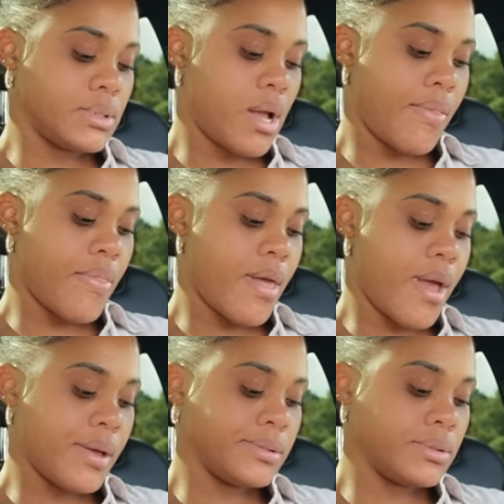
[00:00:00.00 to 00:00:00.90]
And
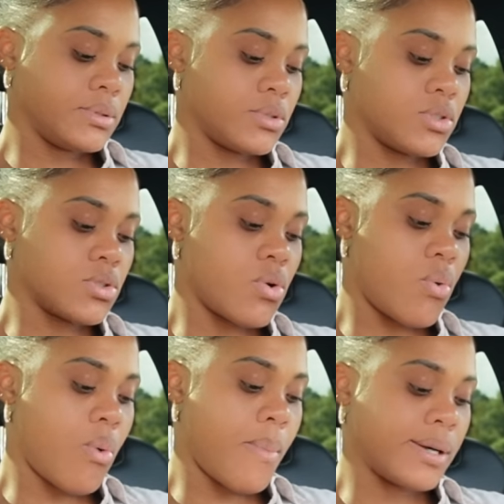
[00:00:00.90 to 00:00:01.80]
then just go
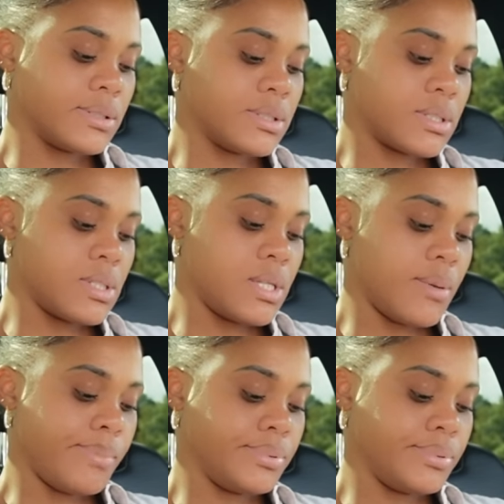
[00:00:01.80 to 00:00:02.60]
home and go sleep.